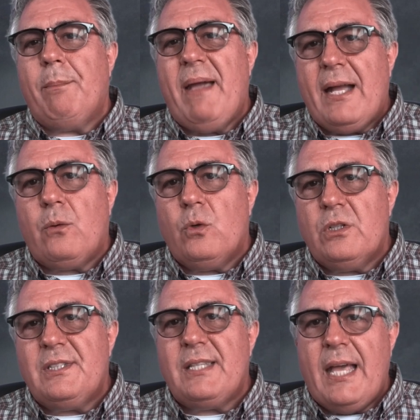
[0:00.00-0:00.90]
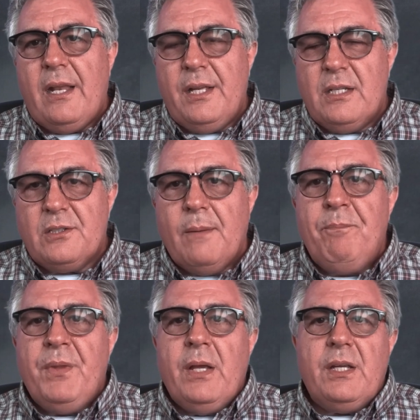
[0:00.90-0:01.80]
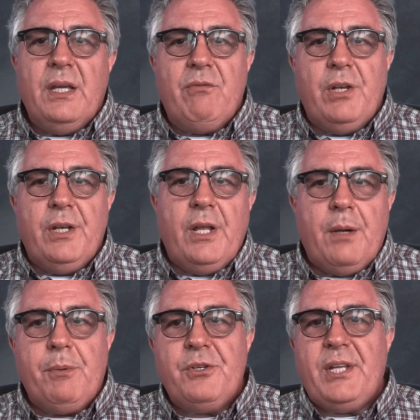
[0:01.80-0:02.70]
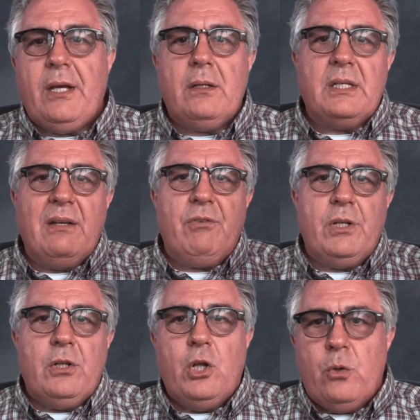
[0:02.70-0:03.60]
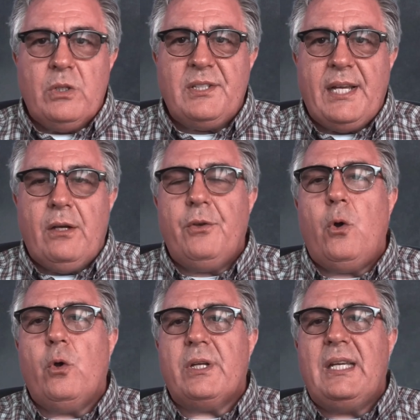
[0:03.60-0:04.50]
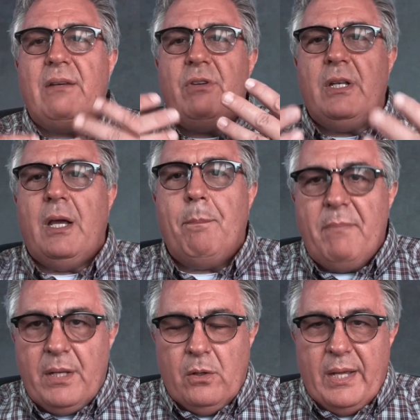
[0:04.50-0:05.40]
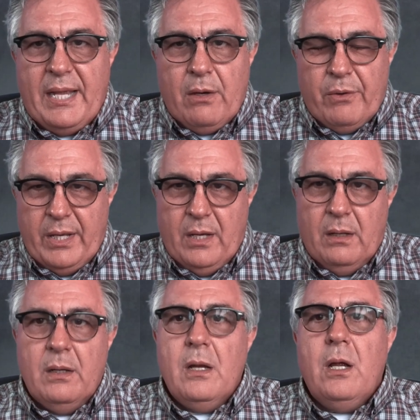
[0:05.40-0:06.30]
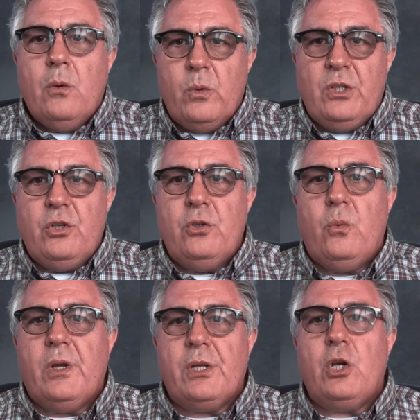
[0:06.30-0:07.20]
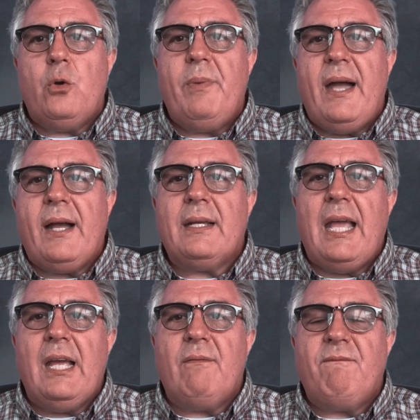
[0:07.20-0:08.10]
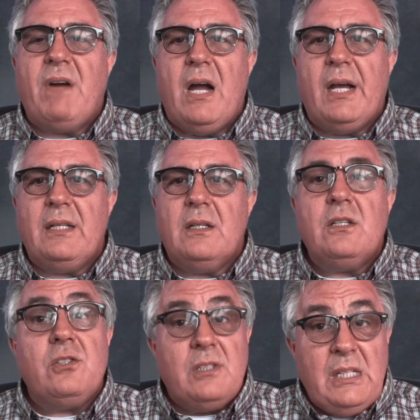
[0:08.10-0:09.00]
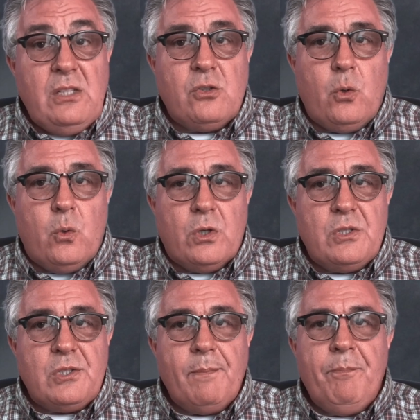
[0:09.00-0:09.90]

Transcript: backwards, that is, given an upper-tailed, given a lower-tailed, or given a middle area, we do want to go back and find z-scores